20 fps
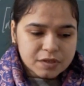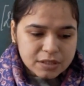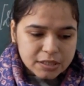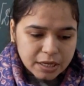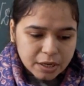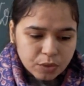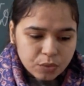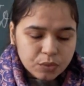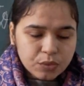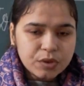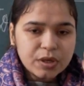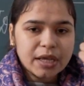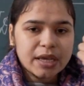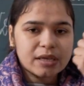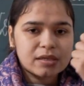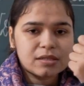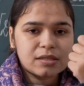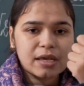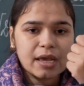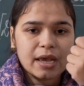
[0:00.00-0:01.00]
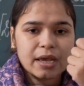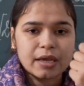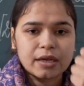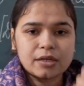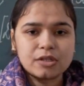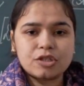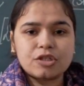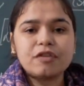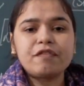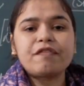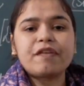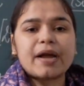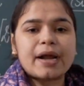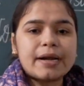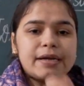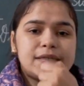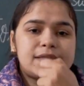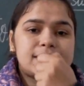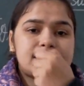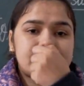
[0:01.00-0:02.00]
Tinku takes the handkerchief
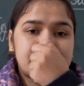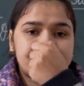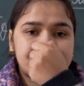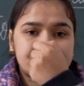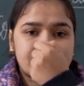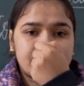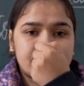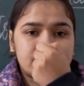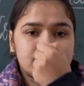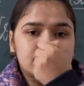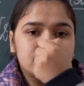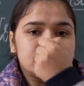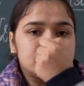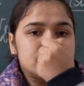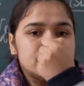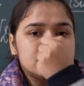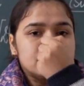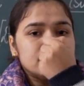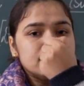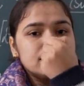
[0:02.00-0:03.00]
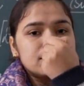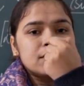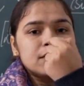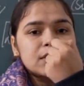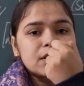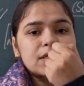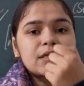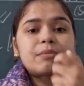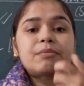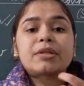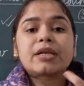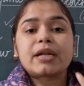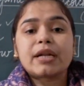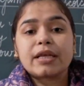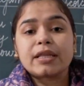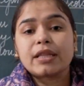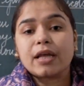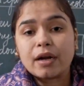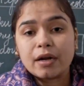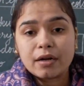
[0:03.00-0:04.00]
and sniffs it, something
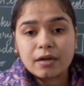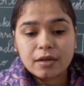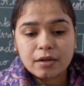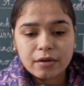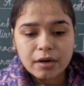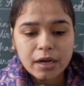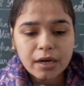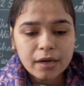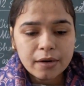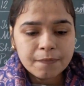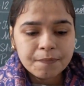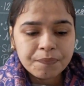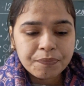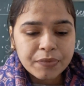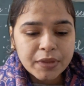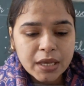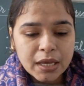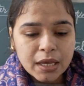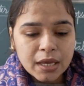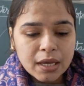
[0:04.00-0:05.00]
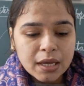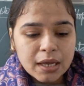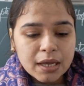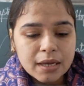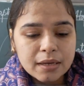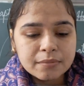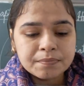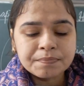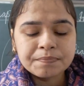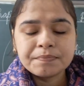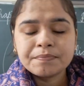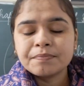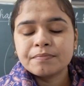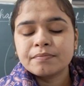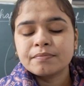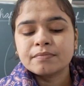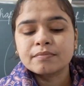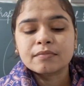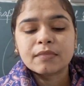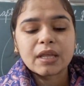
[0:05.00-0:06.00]
like that, right?
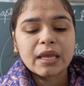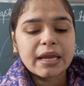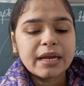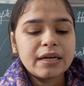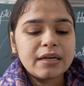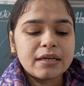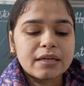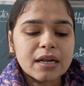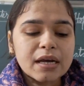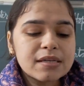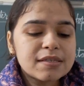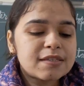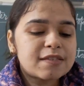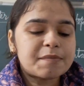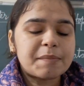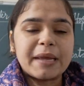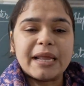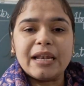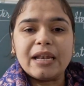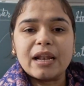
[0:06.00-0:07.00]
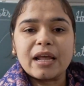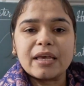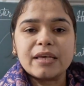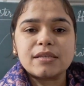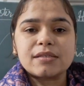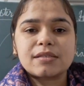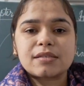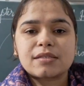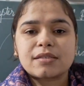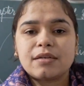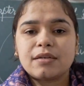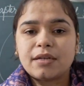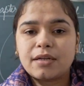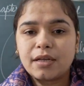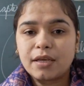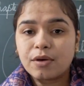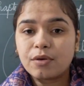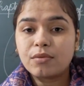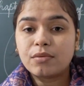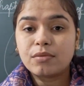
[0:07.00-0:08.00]
It does smell nice.
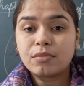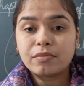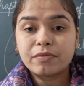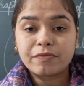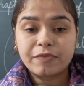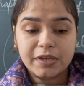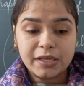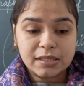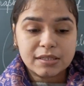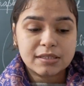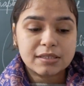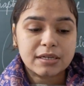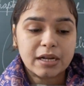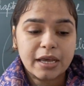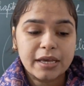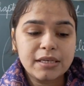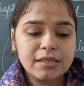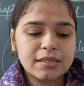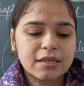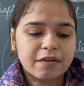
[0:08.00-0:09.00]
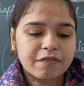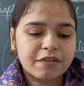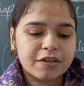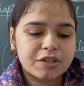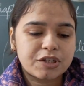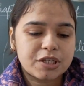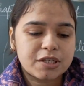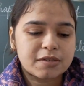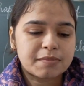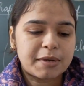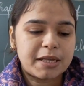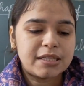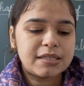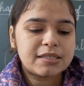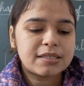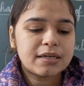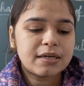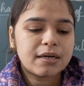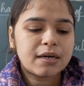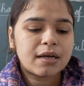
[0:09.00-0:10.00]
Tinku feels nice after she
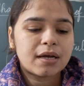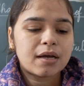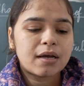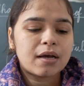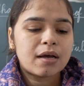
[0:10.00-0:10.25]
smells it.